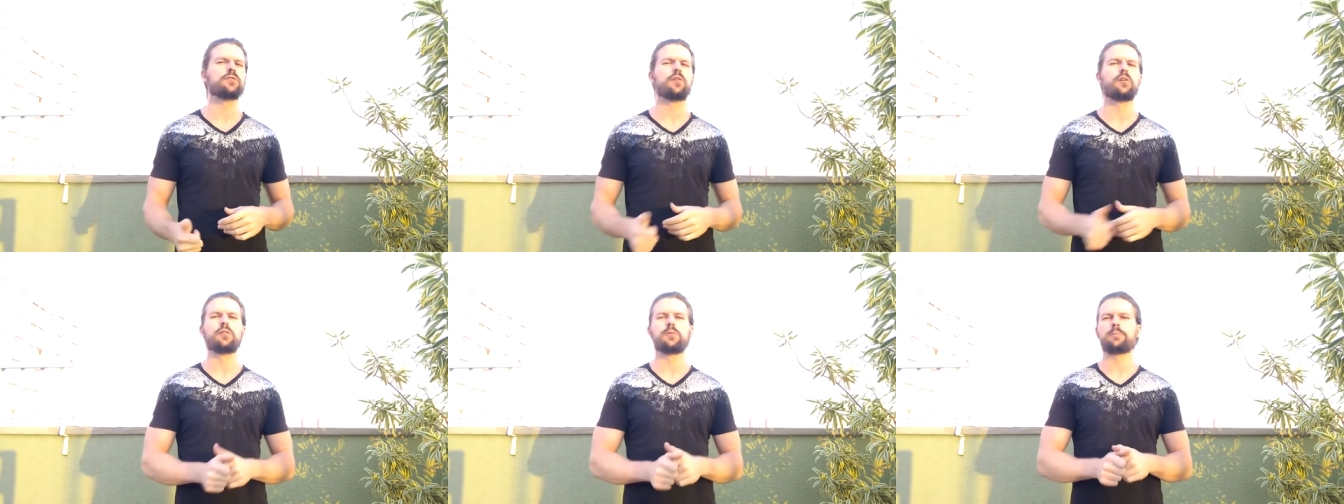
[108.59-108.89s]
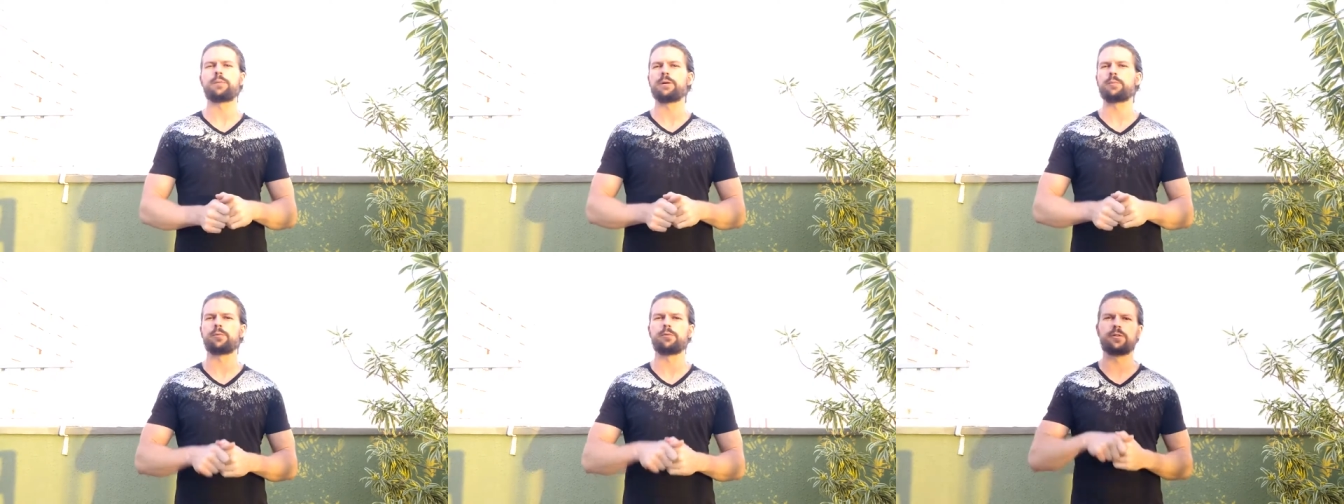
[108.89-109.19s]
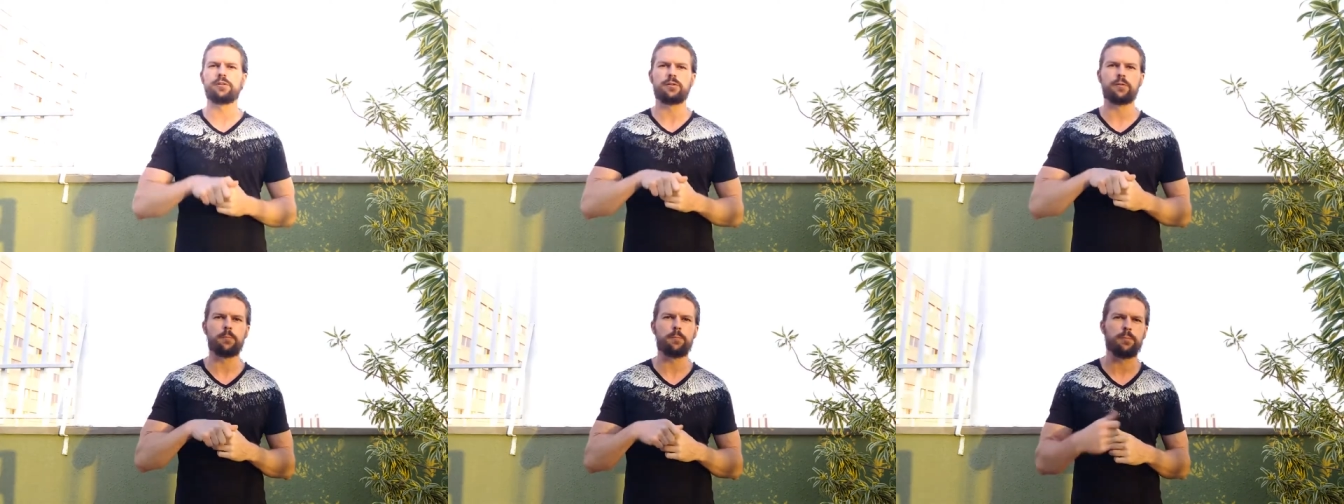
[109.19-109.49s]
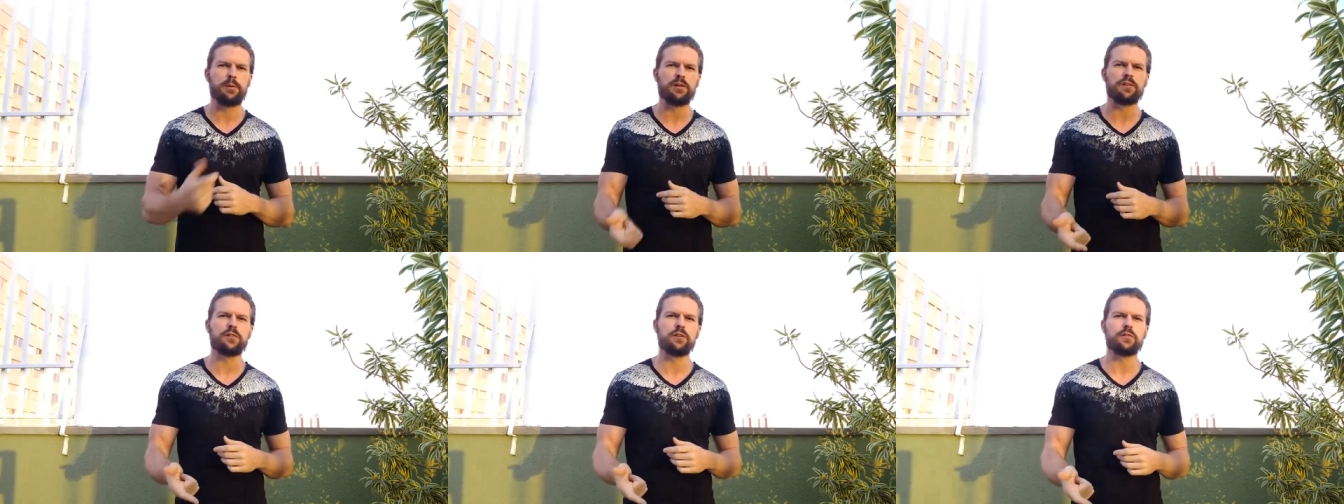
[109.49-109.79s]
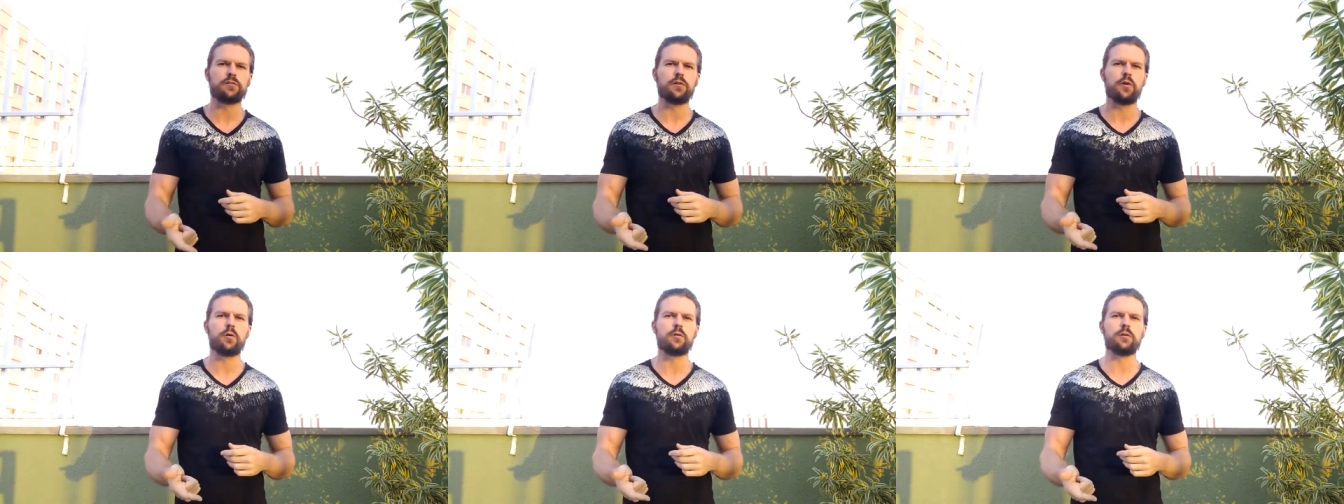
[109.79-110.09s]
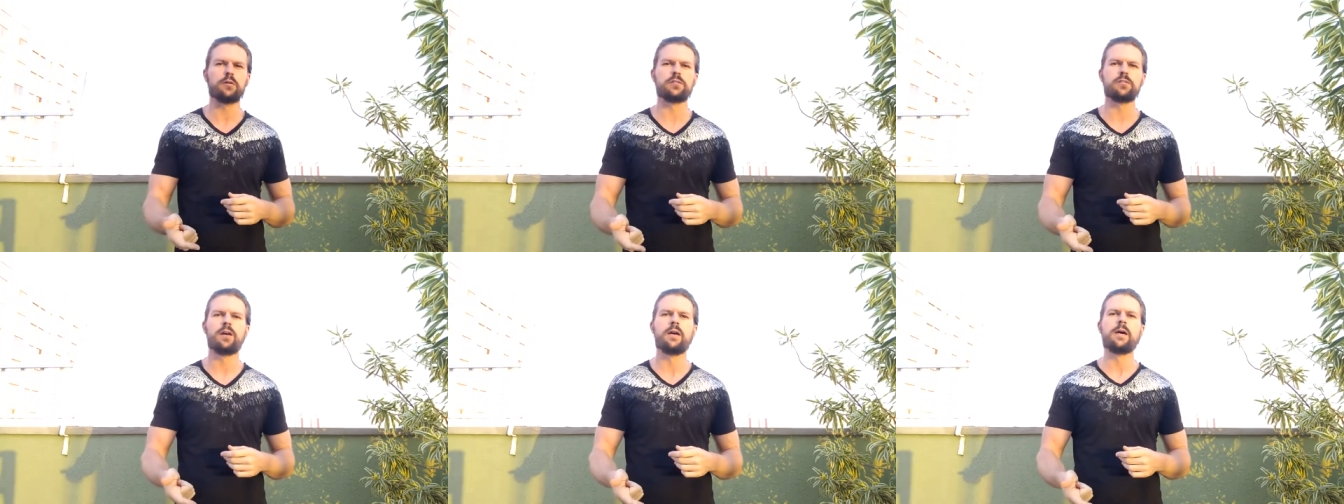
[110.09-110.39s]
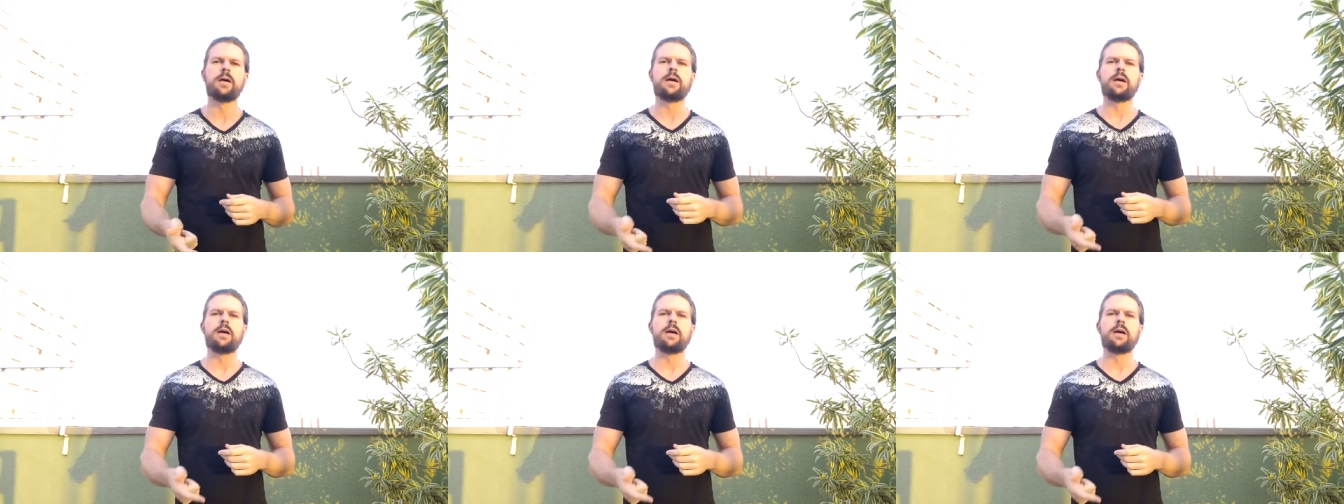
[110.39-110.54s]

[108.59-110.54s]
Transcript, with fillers: all the people that are business owners,